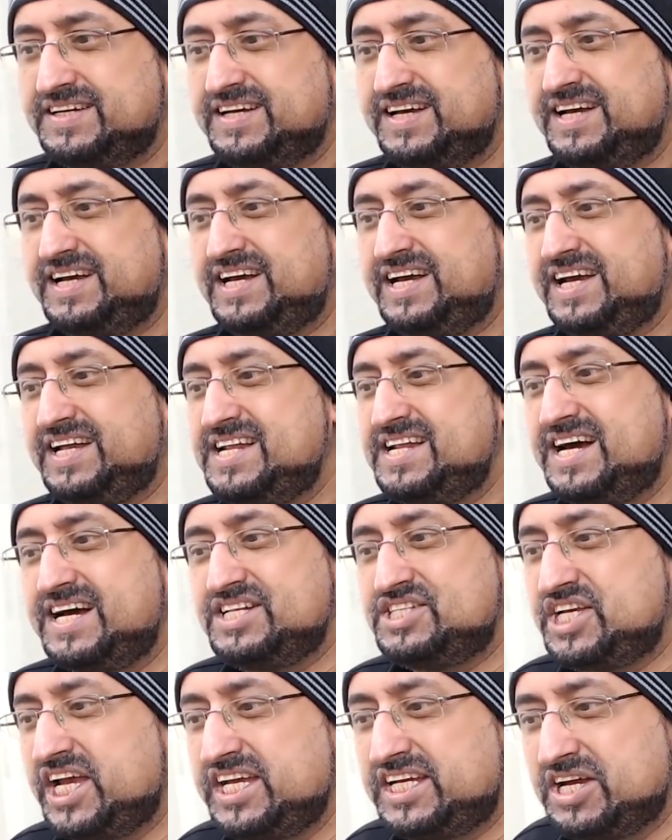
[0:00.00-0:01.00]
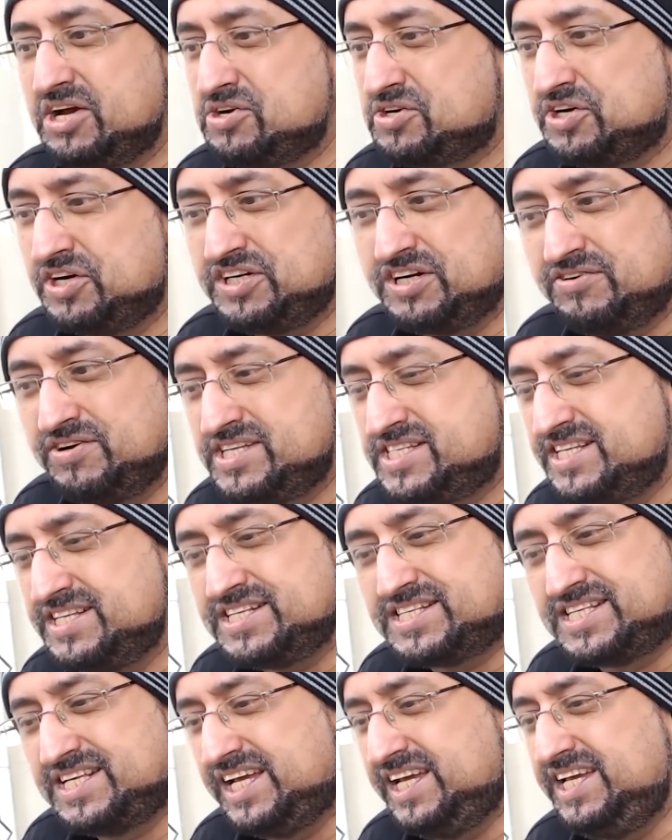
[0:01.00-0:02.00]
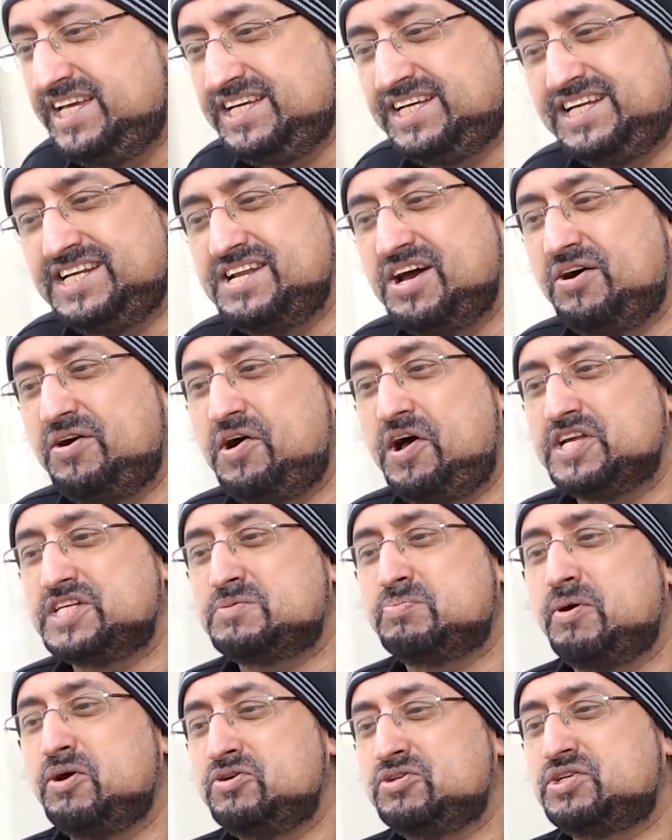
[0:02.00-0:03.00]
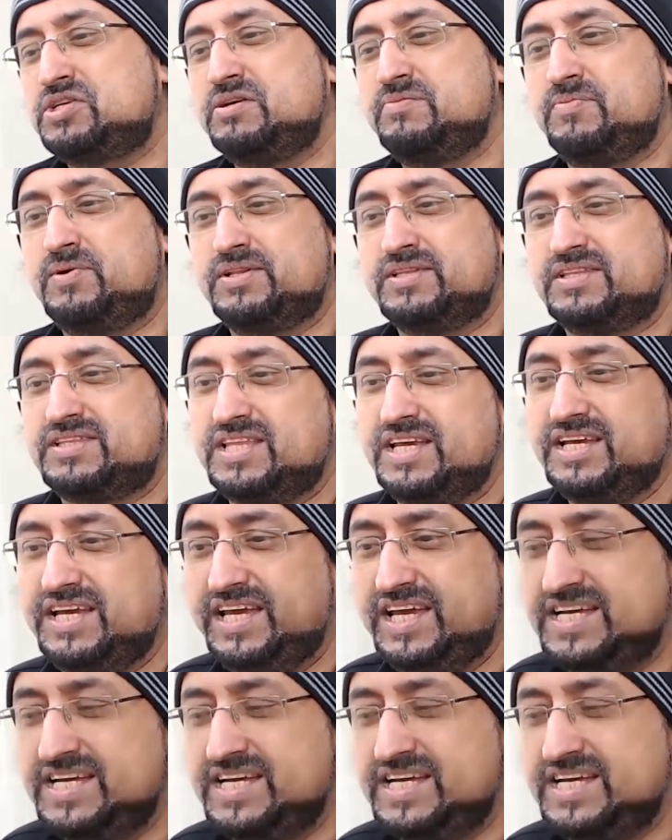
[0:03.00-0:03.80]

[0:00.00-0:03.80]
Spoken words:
No, Jake O'Connor isn't Sikh. No, I spoke to him on thingy.